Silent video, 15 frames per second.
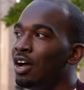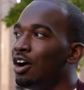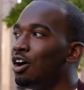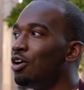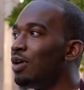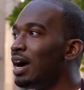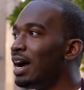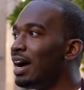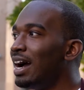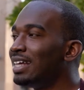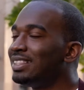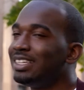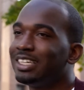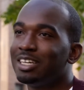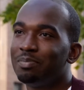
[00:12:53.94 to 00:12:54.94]
Oh, I
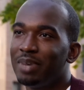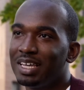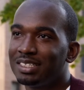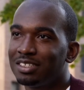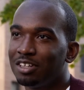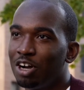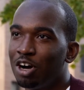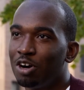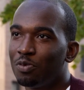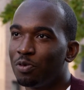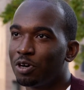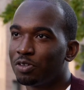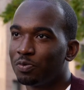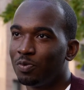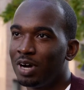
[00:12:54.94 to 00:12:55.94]
think it makes it all
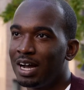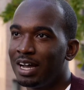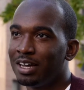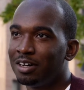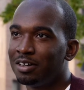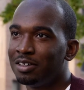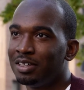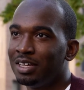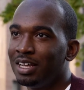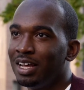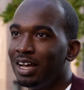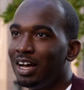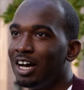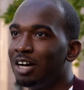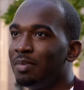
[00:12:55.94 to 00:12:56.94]
worthwhile.
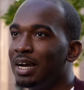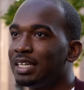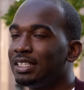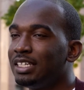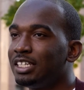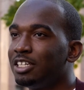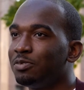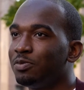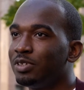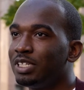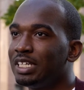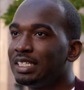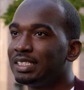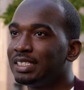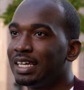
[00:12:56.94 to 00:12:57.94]
I think it
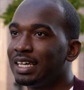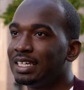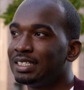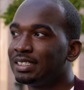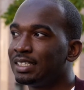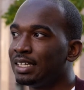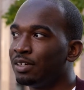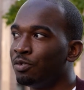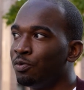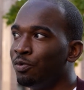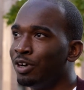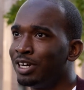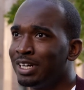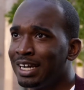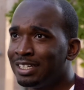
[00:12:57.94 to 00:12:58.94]
really says,
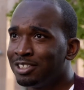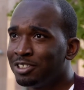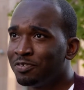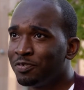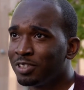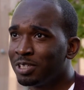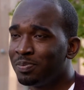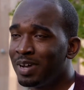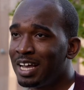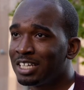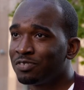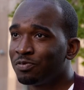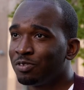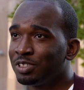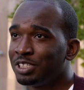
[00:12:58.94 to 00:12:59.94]
what did I do for the
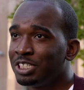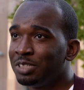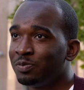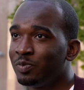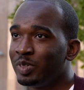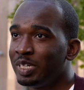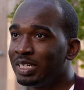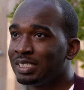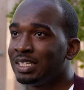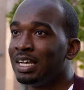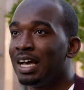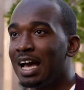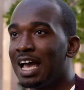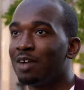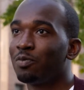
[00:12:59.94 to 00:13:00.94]
past 14 weeks?
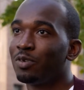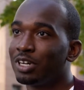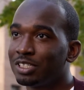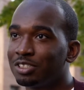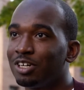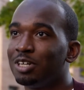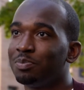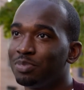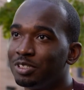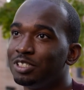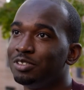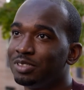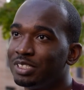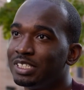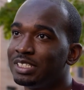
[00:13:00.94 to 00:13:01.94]
I worked on
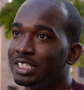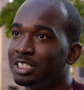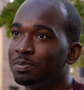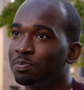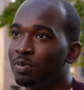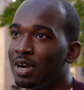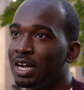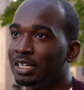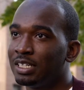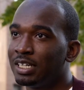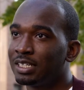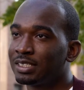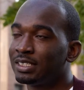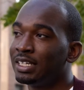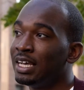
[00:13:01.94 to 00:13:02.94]
producing this
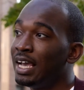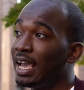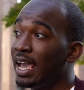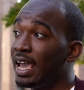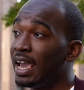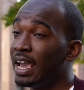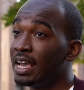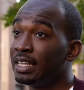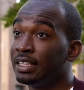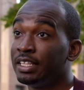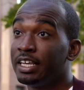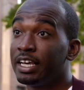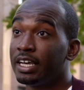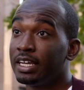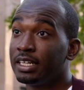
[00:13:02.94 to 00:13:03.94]
product and
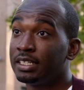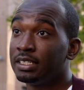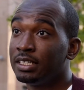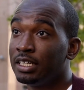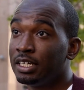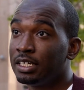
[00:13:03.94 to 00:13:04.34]
then